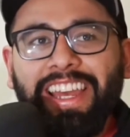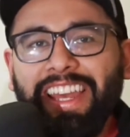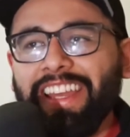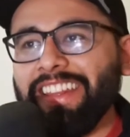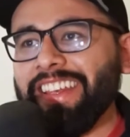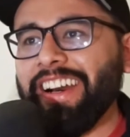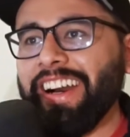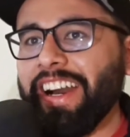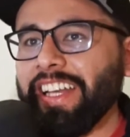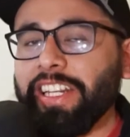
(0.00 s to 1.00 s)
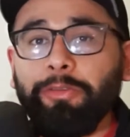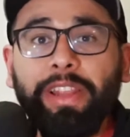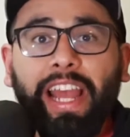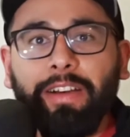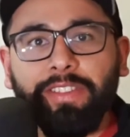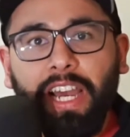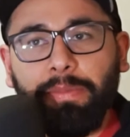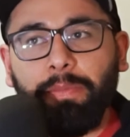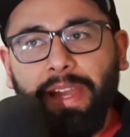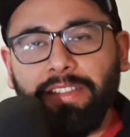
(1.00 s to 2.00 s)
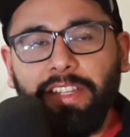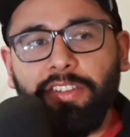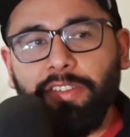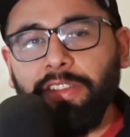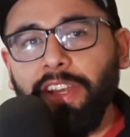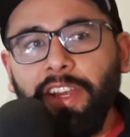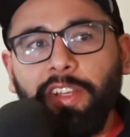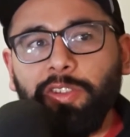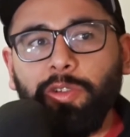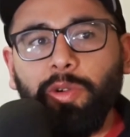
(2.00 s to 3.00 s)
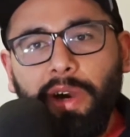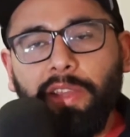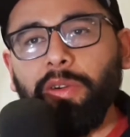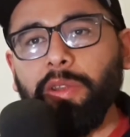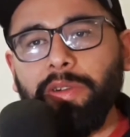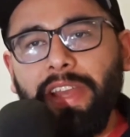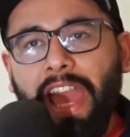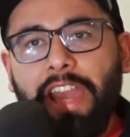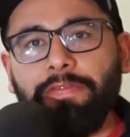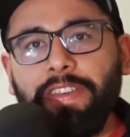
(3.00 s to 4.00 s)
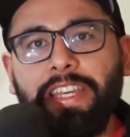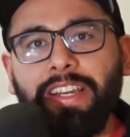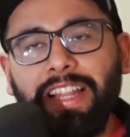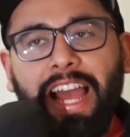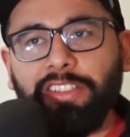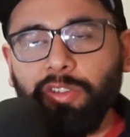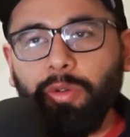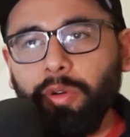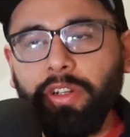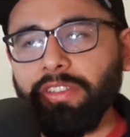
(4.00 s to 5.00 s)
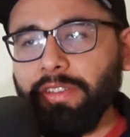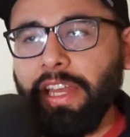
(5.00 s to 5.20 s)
and uh, I didn't really have time to pay attention to another F E class course.